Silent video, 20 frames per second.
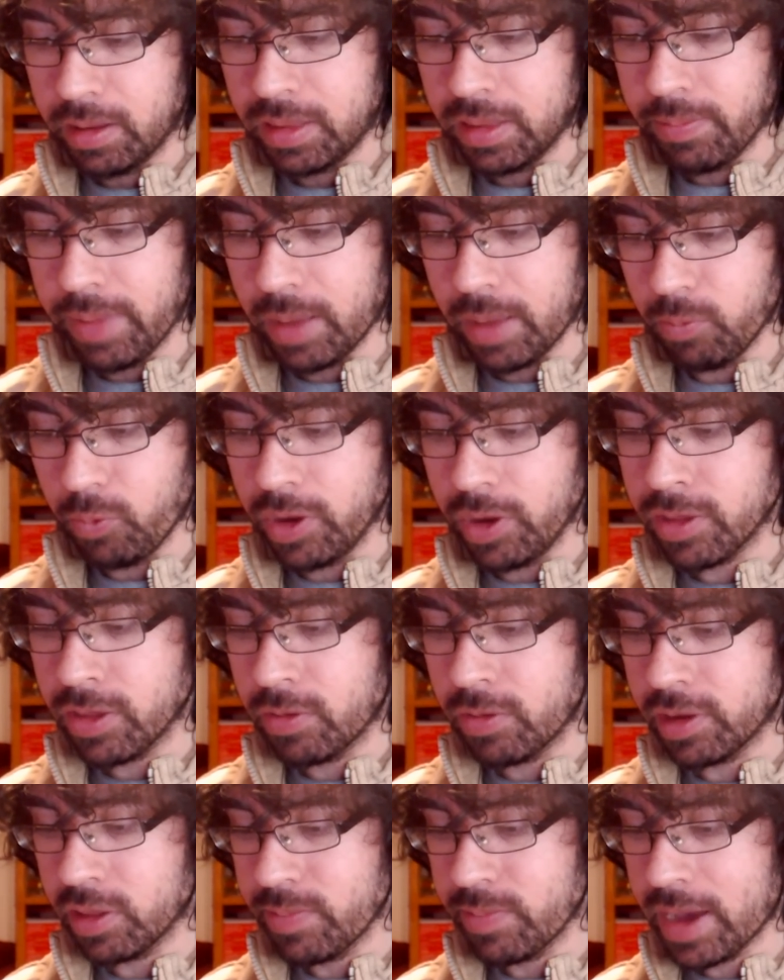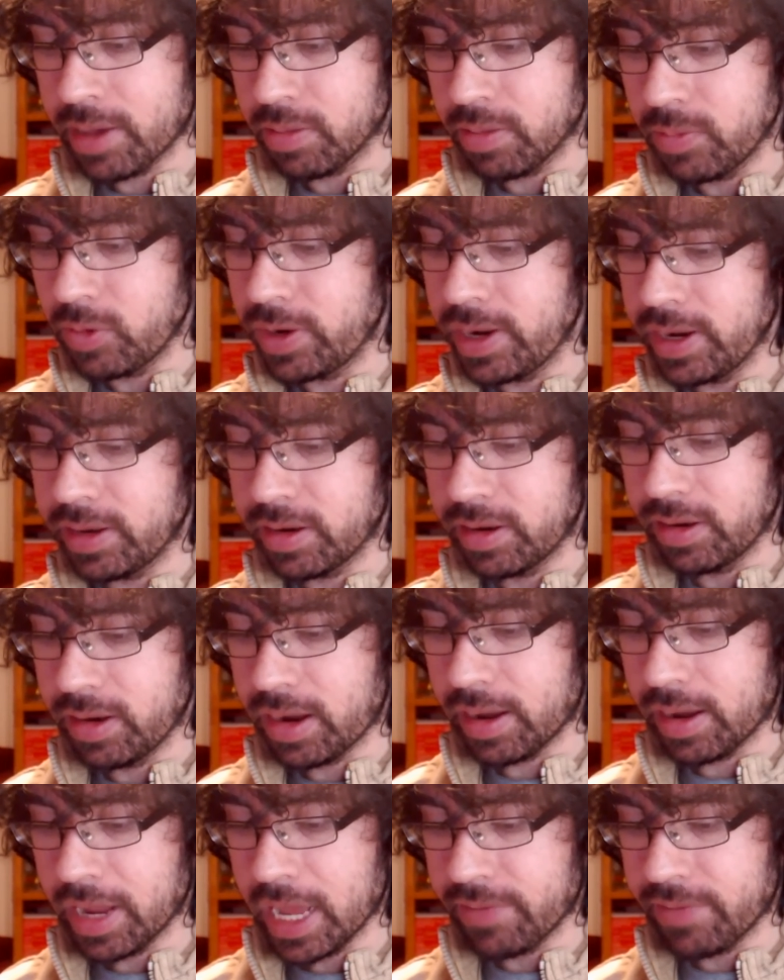The man once known as Masamune did
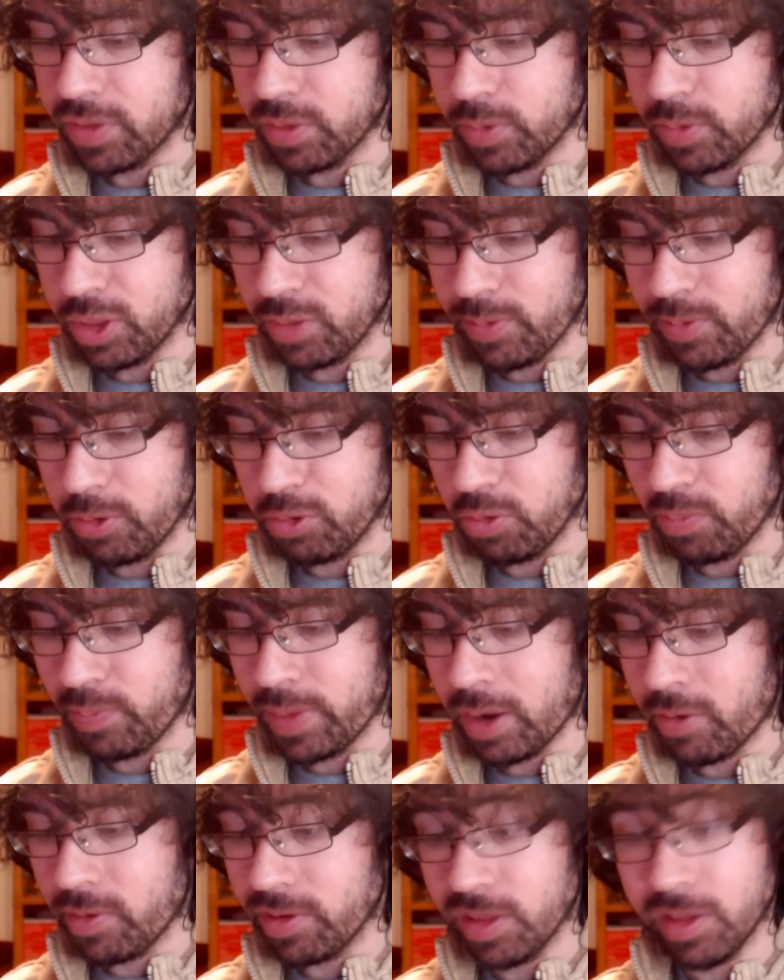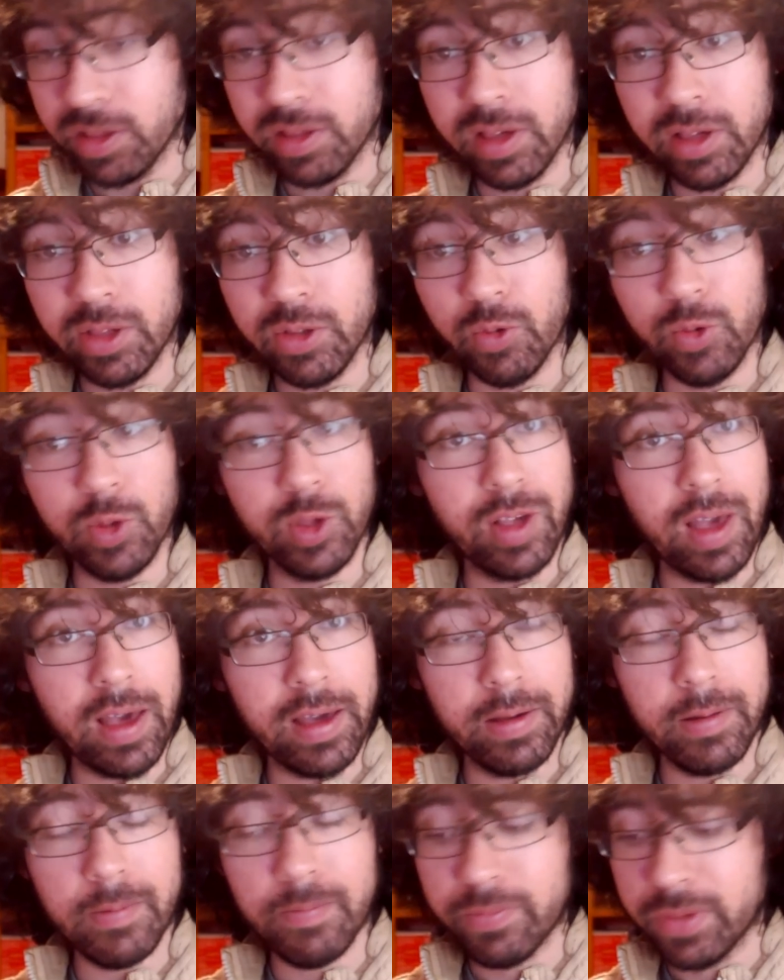not have as much spiritual power as his sister
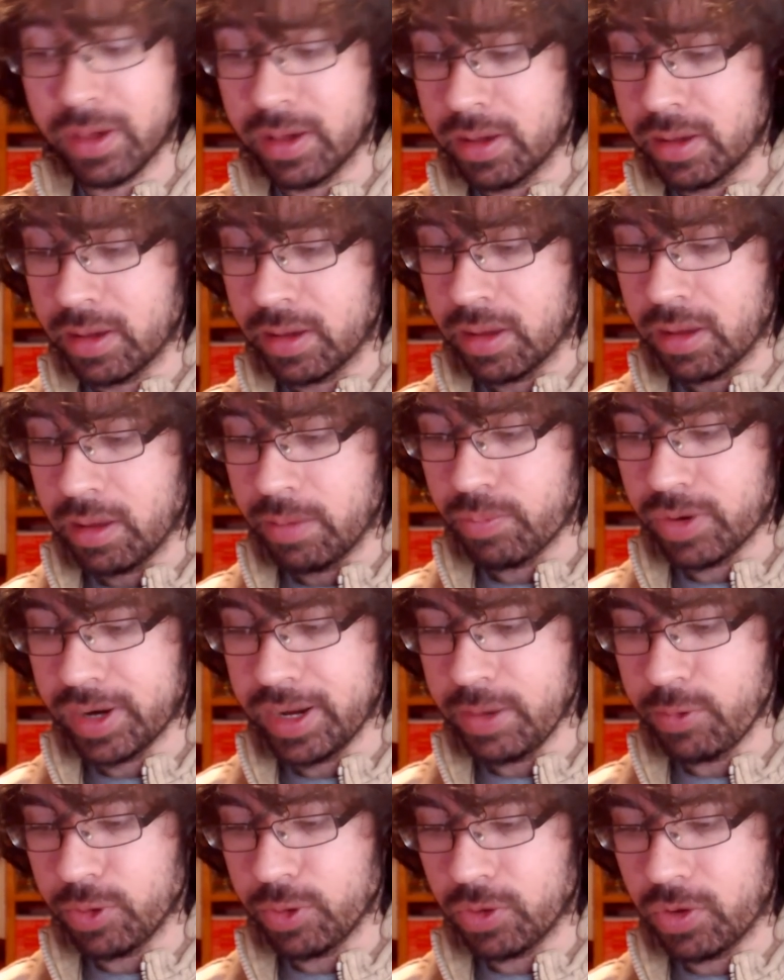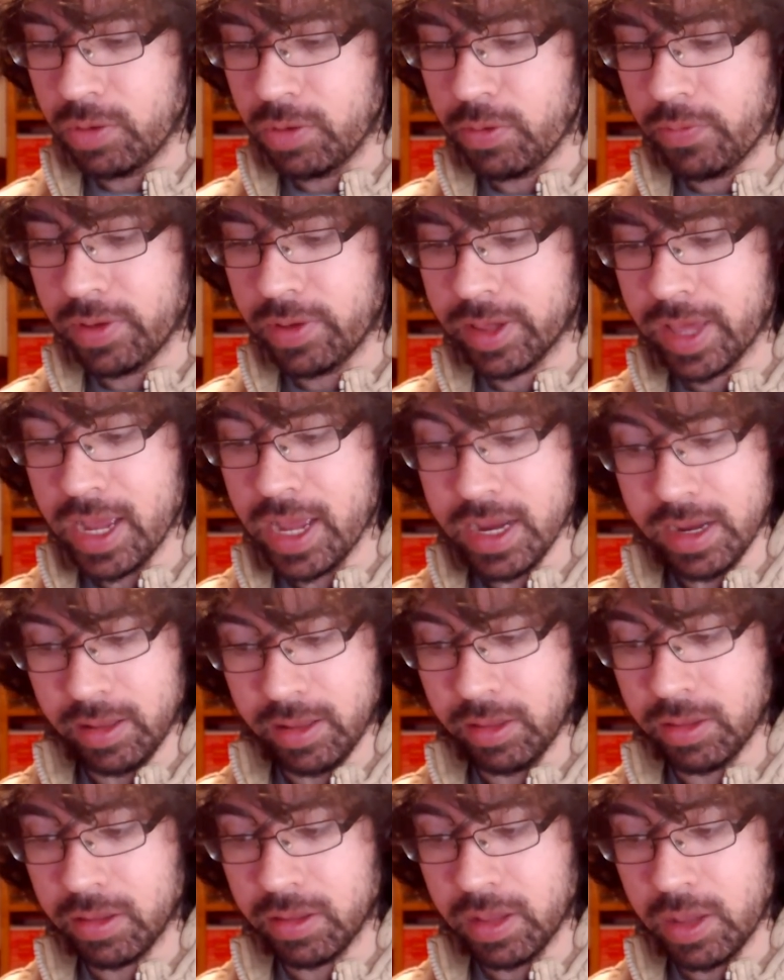Saya, but he was good with his
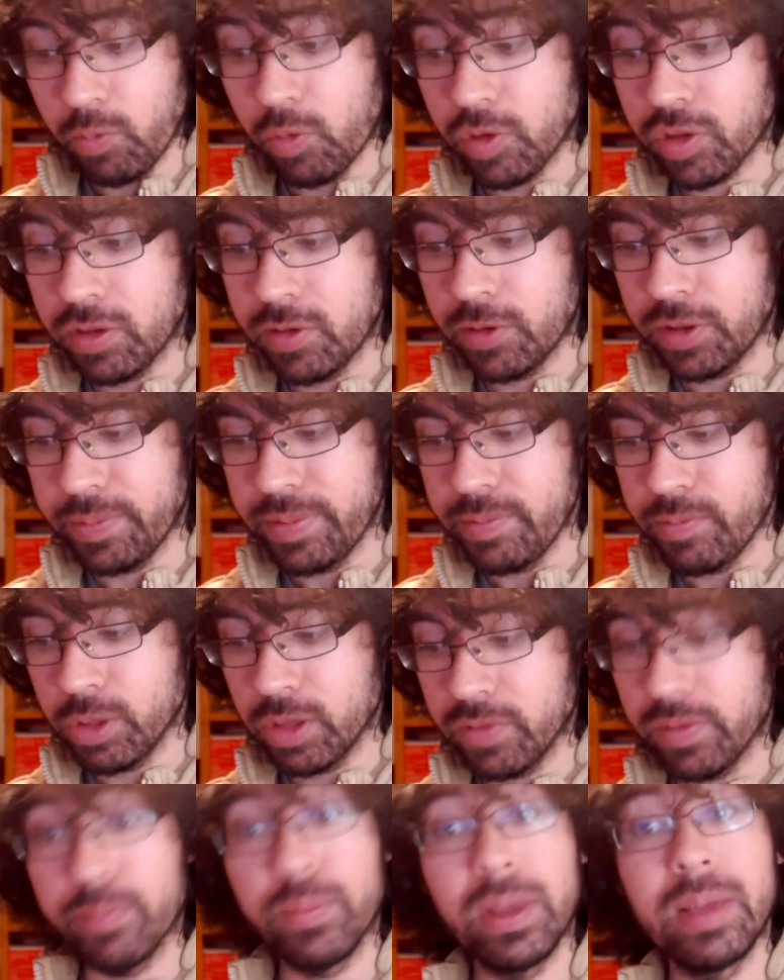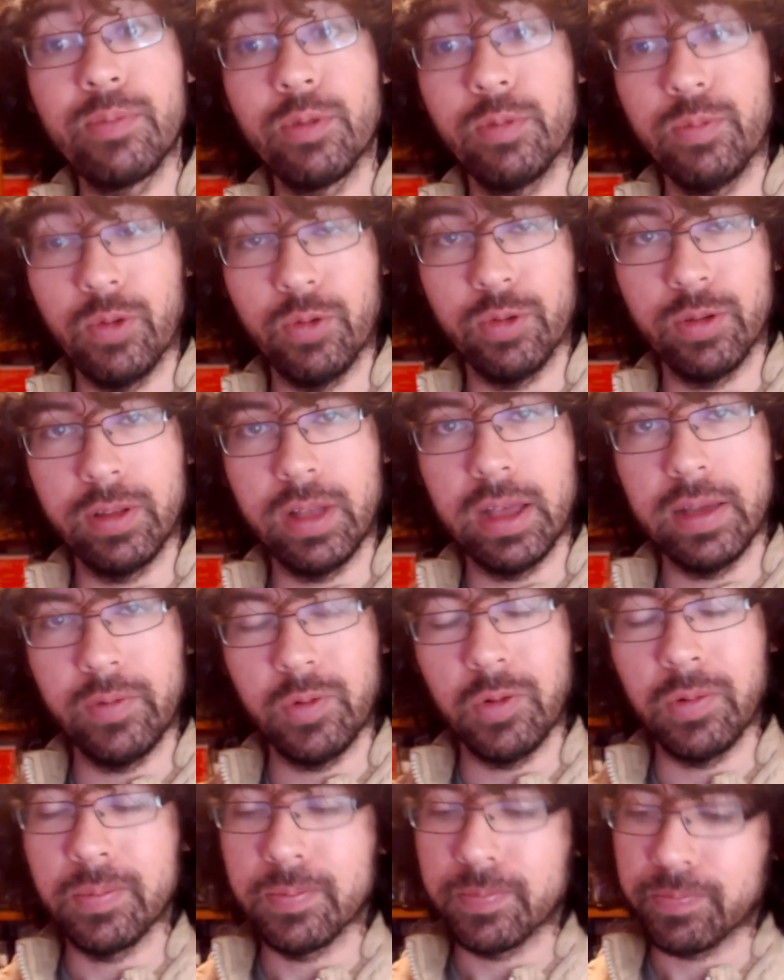hands. He wasn't known to be much of a people person
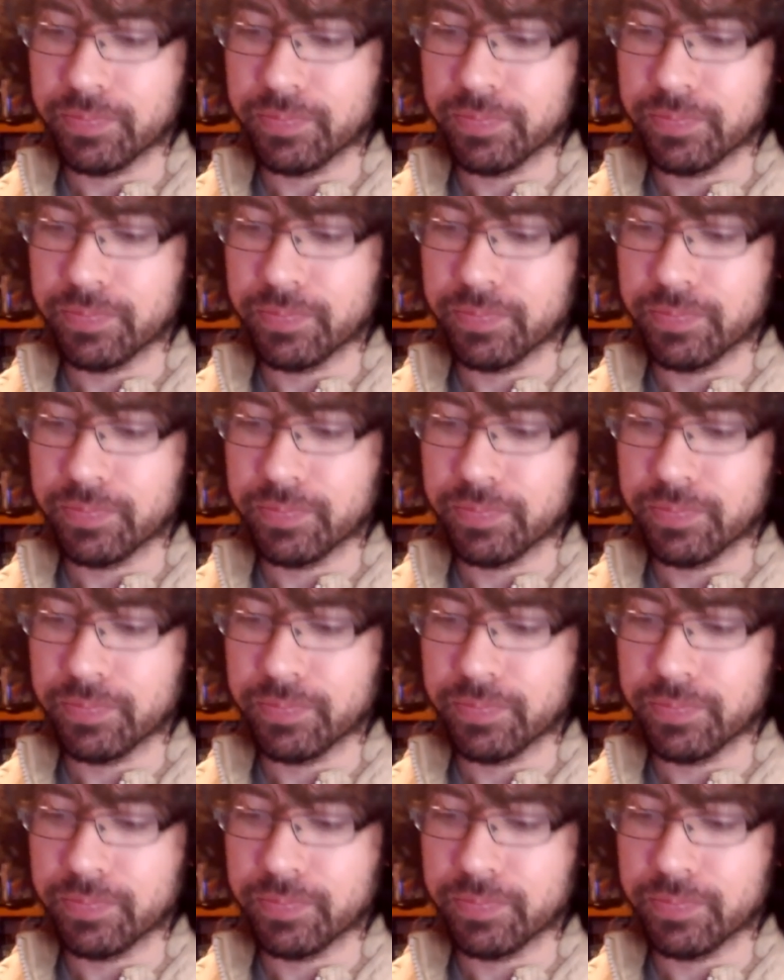either.